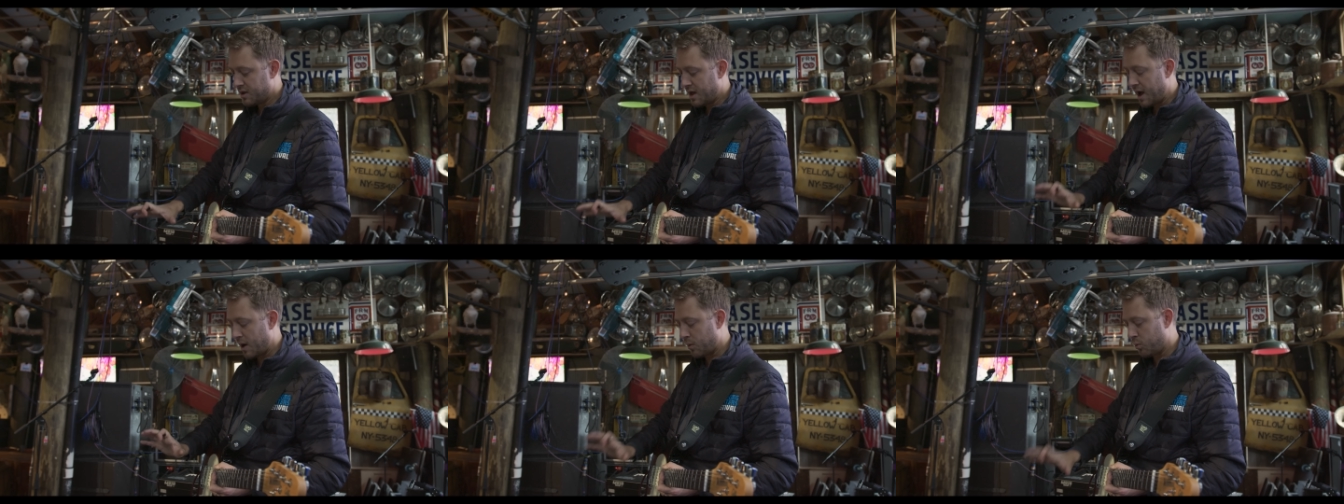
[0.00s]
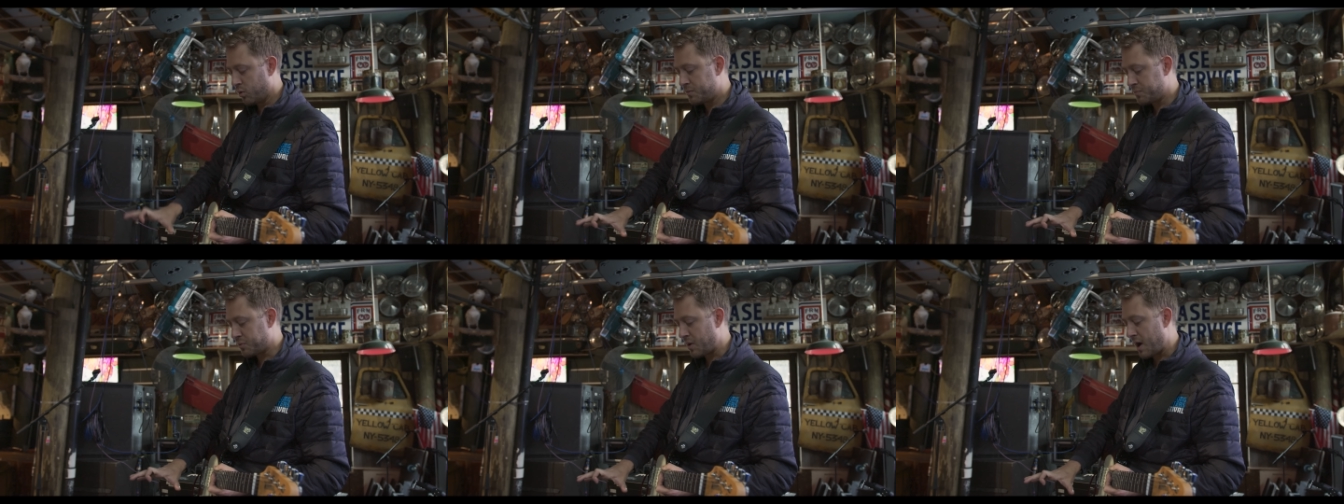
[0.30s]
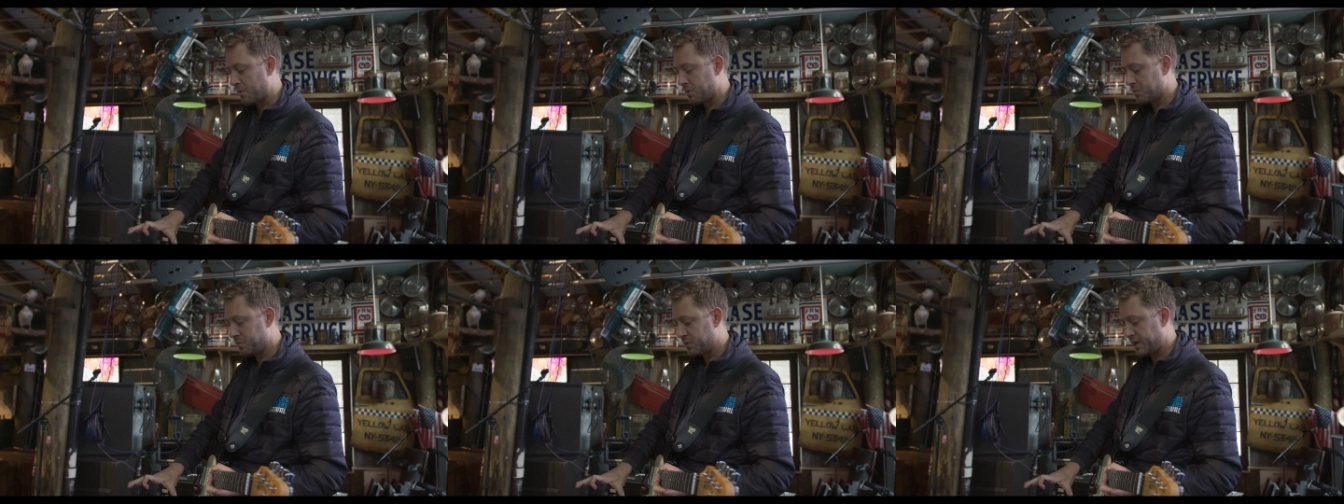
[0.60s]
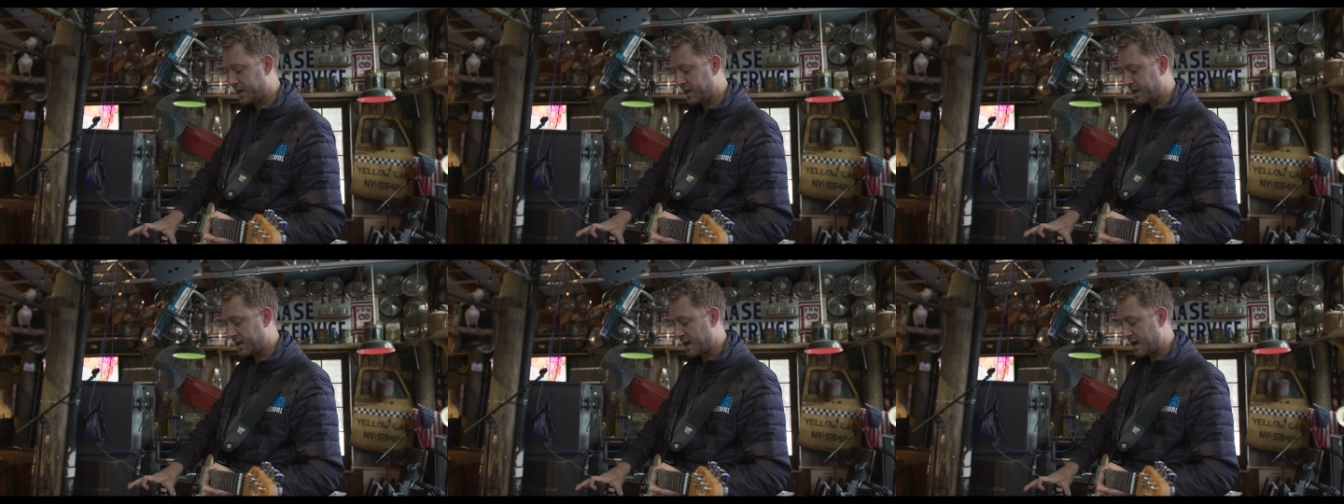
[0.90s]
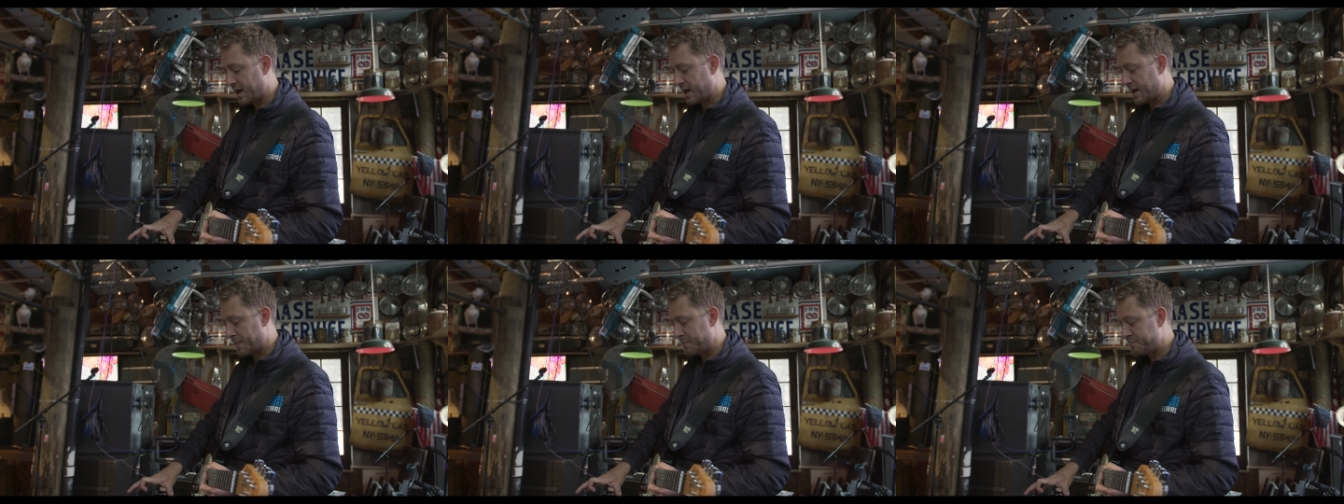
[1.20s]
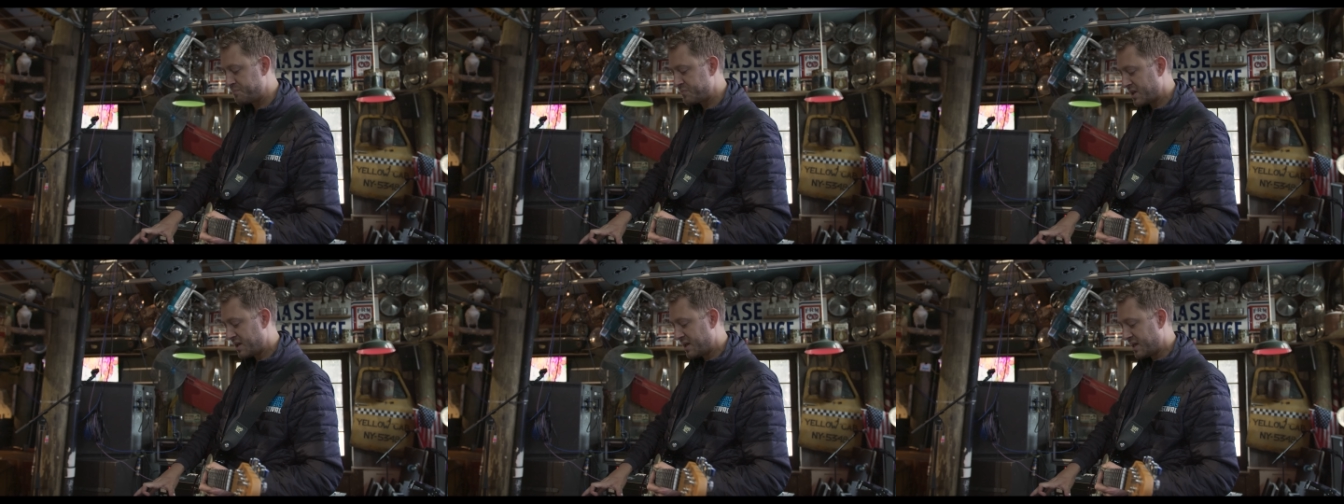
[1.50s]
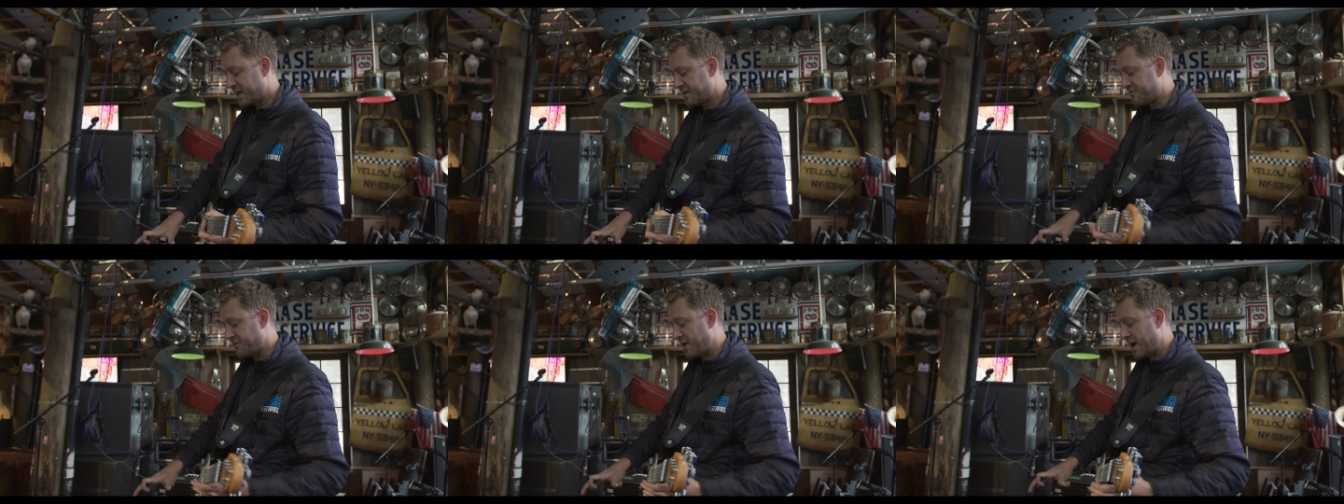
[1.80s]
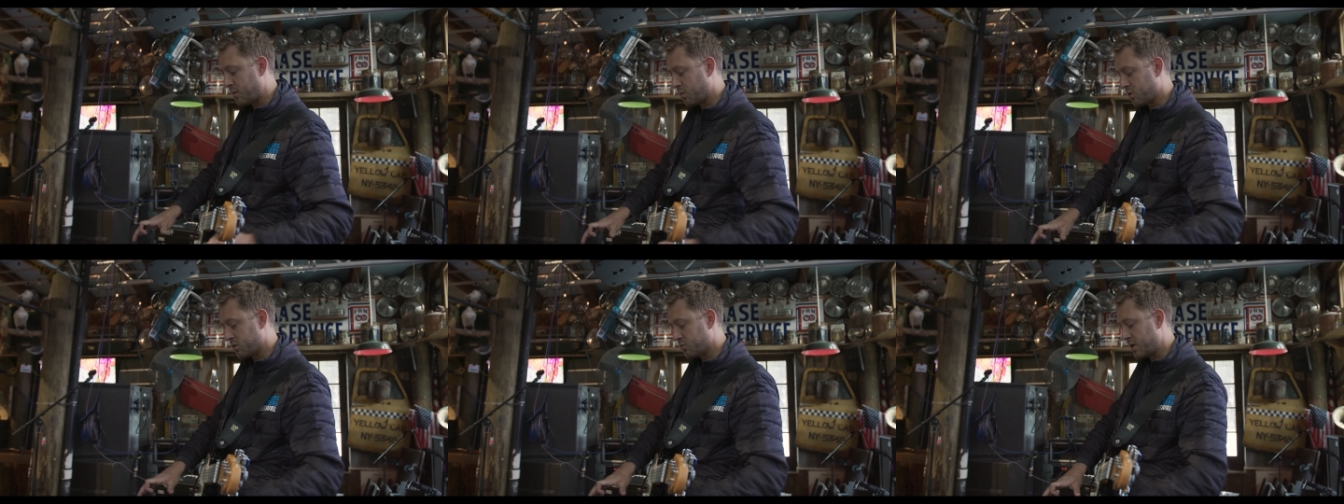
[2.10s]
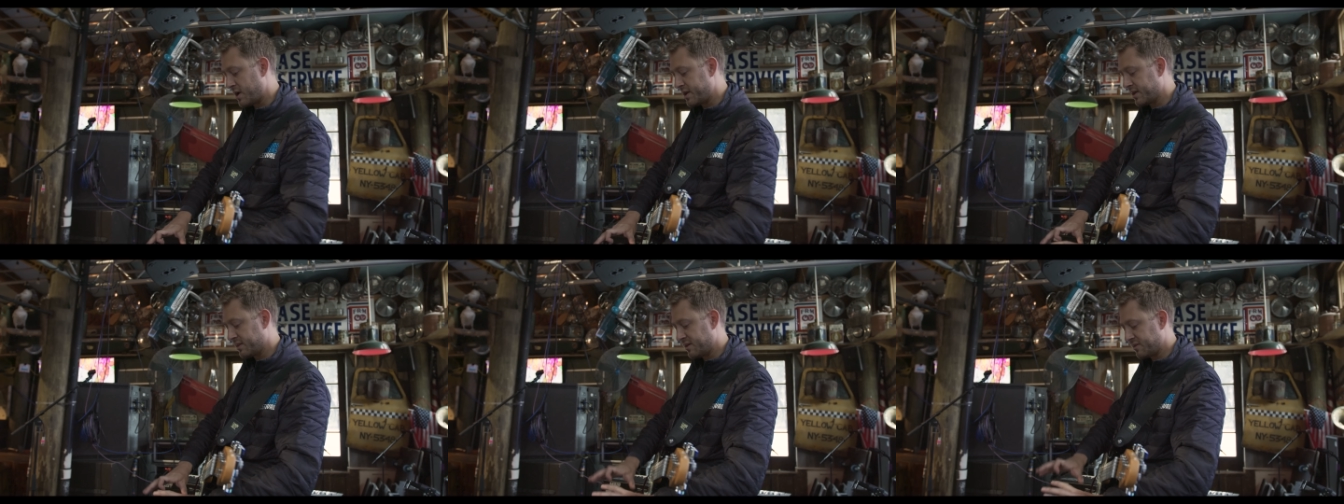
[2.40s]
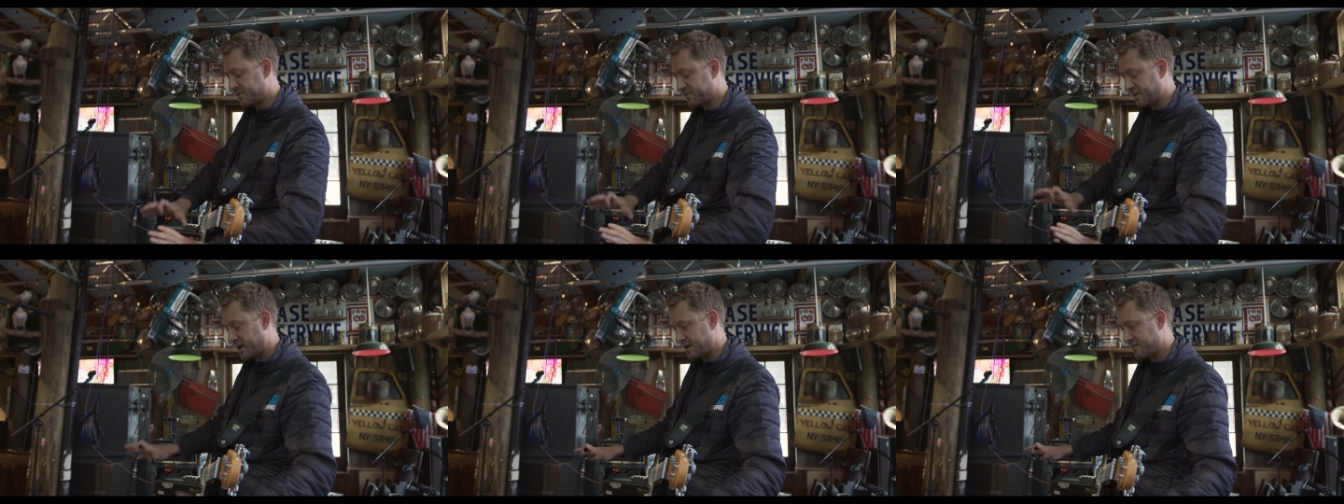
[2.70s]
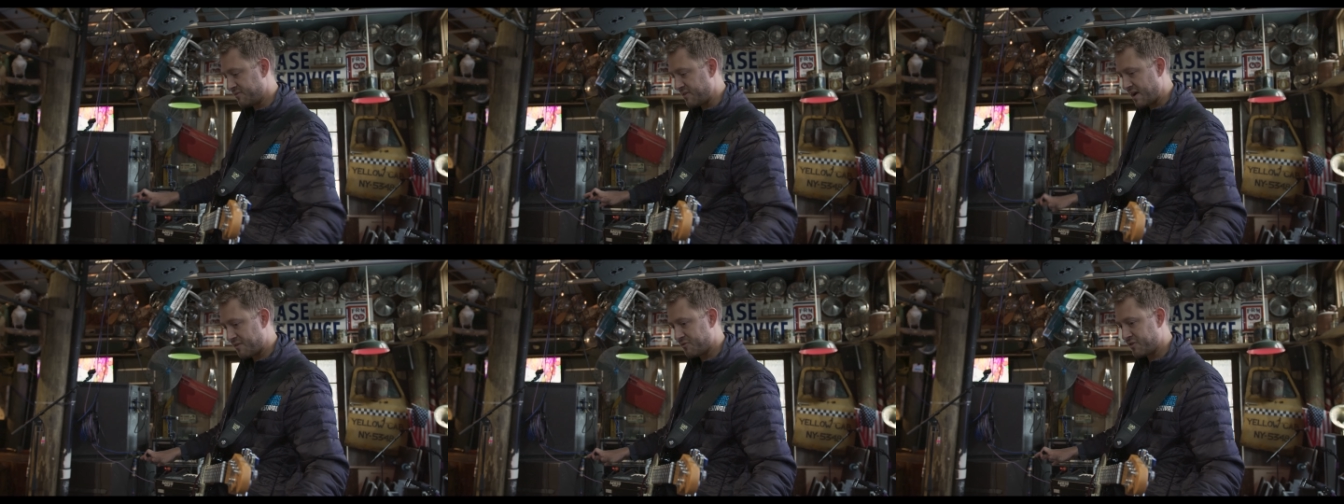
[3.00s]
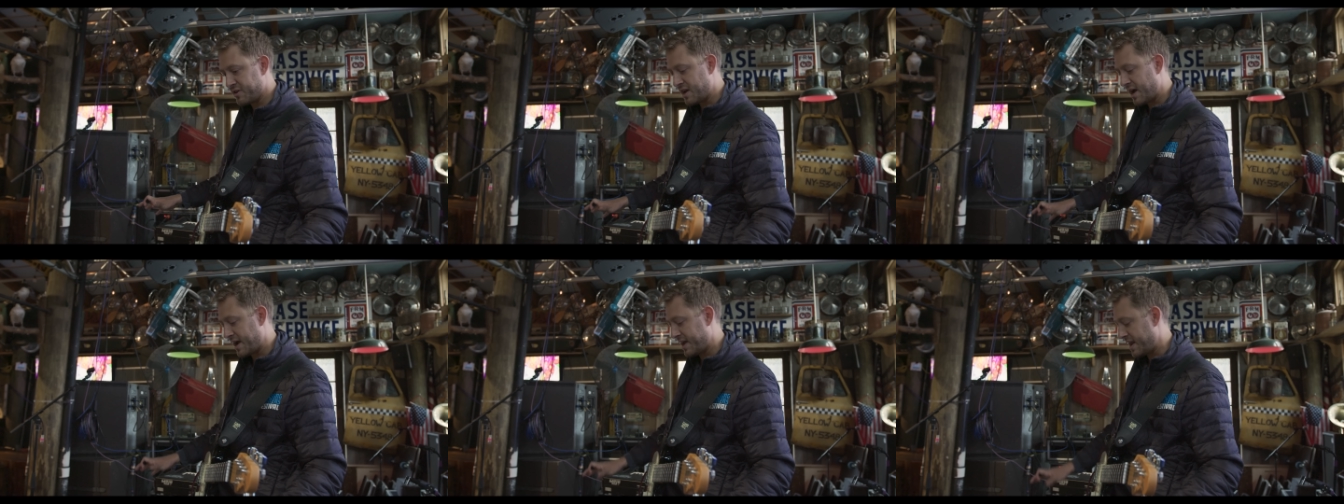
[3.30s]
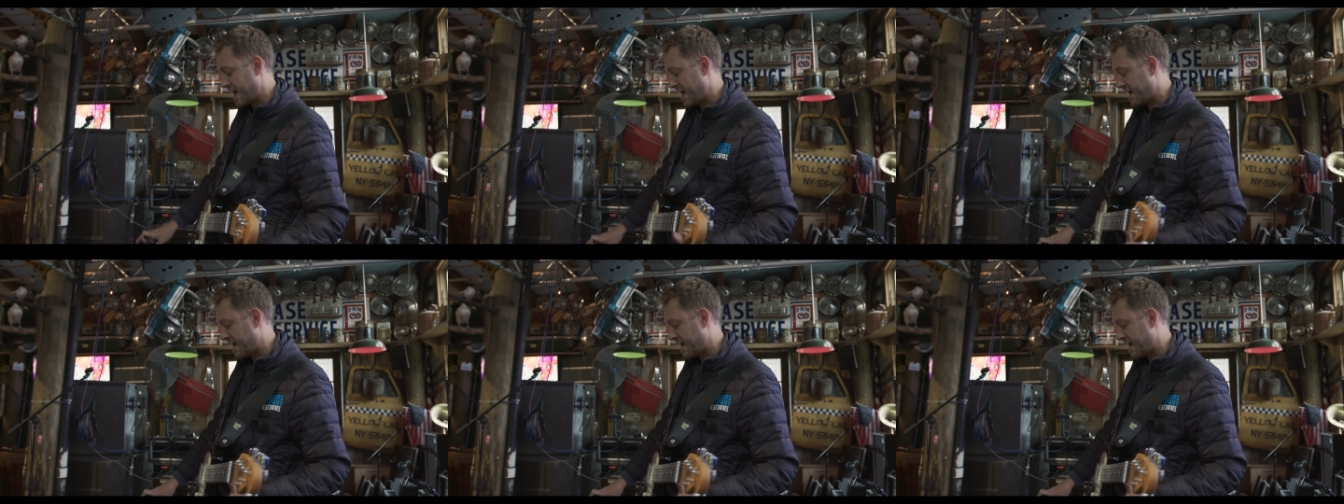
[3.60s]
I would probably, um, if I were running this kind of every night,